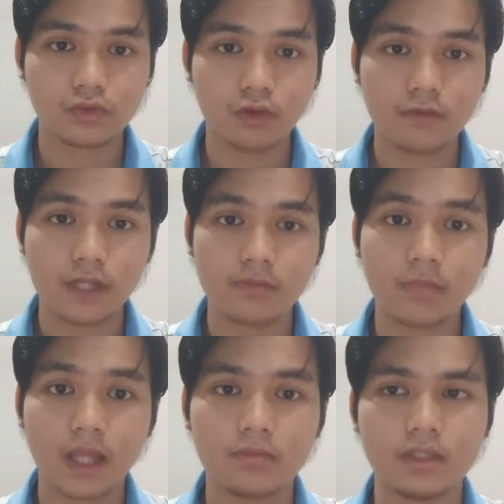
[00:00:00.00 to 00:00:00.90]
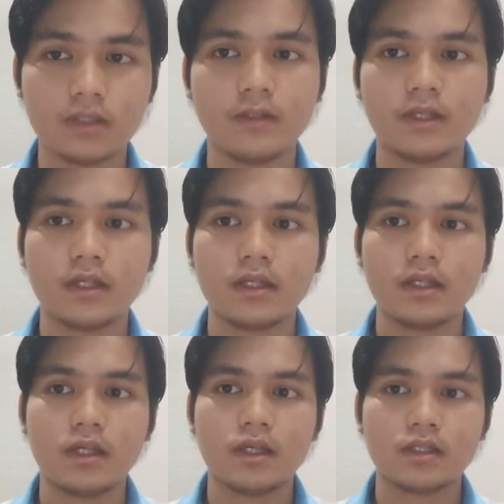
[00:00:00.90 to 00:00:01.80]
and pliable.
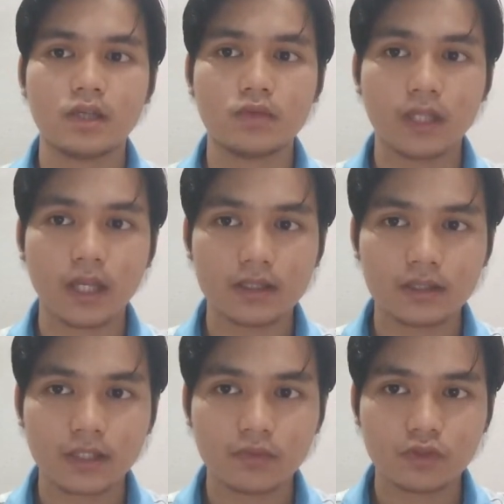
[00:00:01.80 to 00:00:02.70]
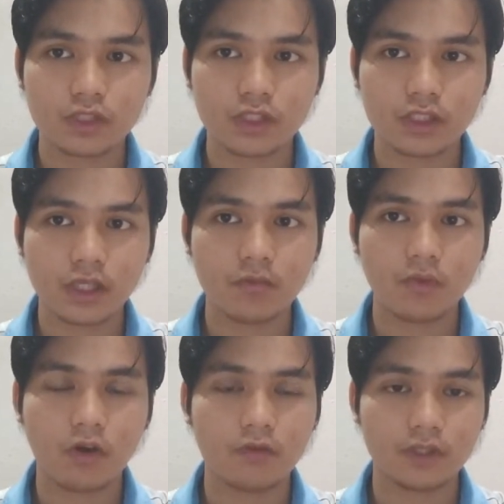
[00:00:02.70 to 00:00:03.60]
They will adapt to the shape
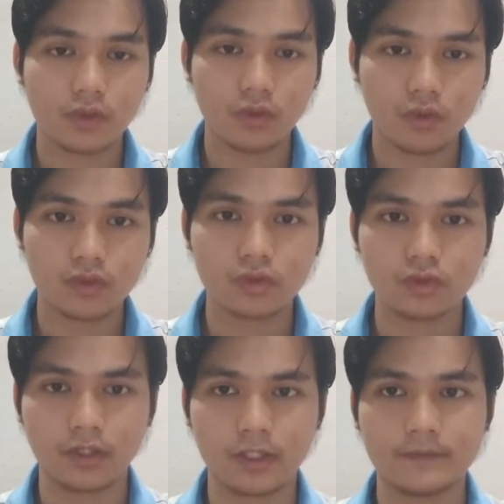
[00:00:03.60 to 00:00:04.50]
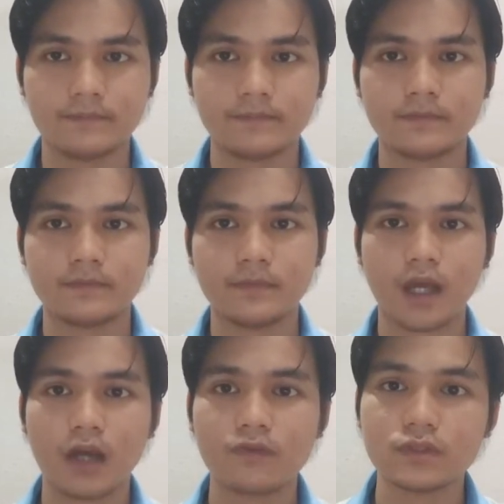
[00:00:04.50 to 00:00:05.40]
of the hose joint.
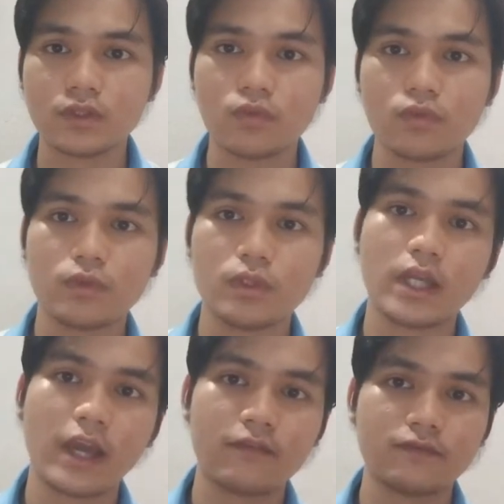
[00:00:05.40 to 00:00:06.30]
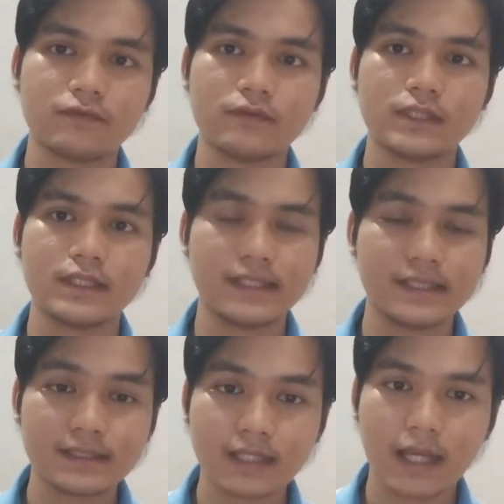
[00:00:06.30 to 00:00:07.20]
After we have this
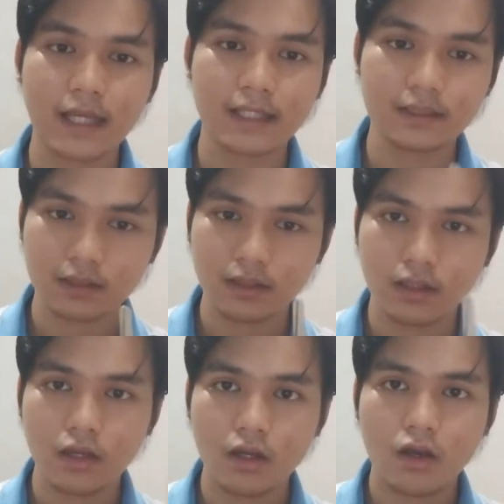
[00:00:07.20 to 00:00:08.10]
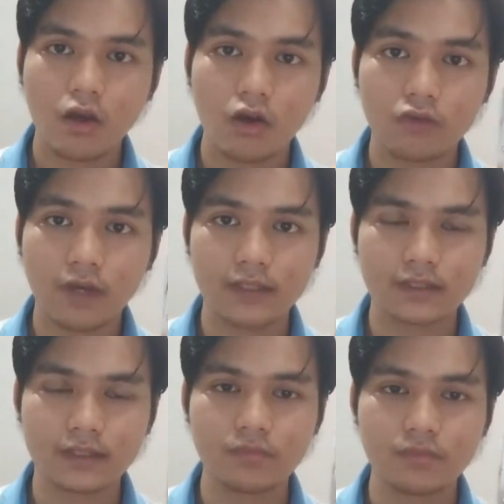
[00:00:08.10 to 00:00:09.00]
kind of
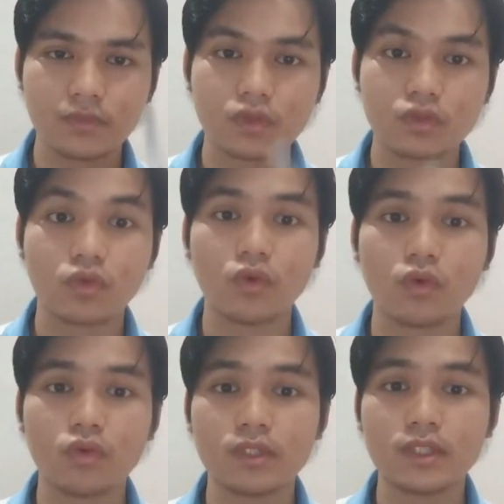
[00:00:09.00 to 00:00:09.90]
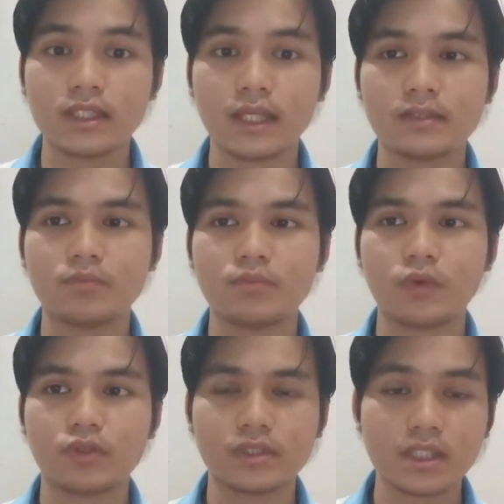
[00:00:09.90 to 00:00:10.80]
item, so we can
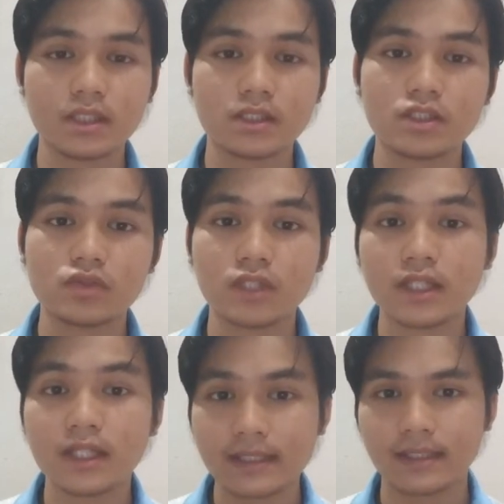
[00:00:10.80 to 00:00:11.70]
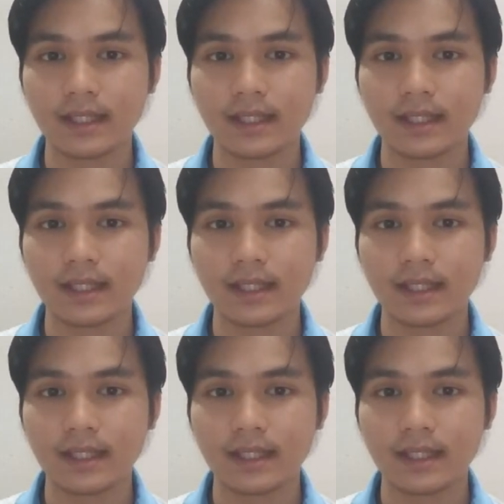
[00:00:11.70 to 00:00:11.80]
proceed to the next step.